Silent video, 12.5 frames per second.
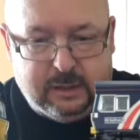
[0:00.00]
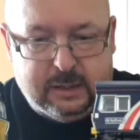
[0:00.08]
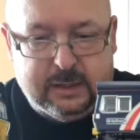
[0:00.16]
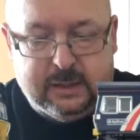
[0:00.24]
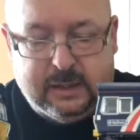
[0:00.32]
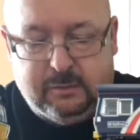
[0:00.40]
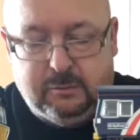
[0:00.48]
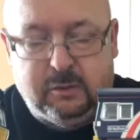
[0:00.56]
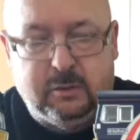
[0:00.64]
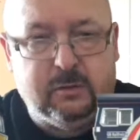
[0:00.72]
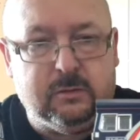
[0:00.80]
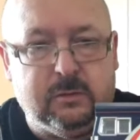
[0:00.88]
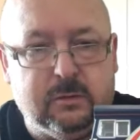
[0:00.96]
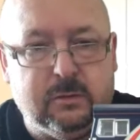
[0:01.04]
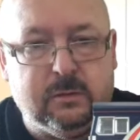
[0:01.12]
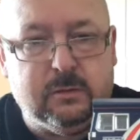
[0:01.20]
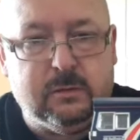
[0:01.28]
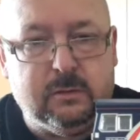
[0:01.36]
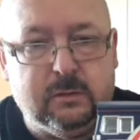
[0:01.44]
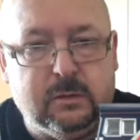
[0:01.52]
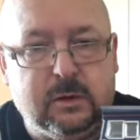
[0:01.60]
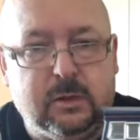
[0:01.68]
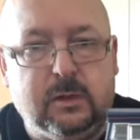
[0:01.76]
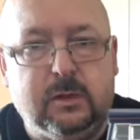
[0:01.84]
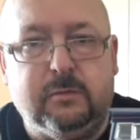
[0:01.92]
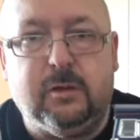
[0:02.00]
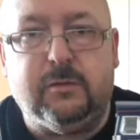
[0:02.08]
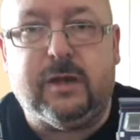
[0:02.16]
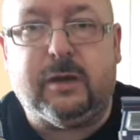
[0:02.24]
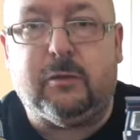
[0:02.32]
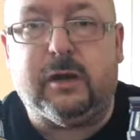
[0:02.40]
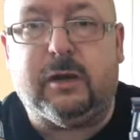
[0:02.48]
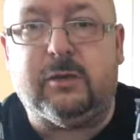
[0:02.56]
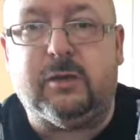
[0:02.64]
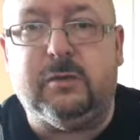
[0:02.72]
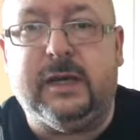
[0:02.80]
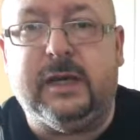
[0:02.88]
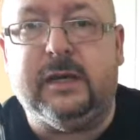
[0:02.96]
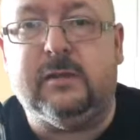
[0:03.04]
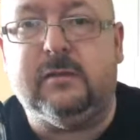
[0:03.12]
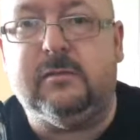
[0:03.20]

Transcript: Enter that one. Move that one out of the way.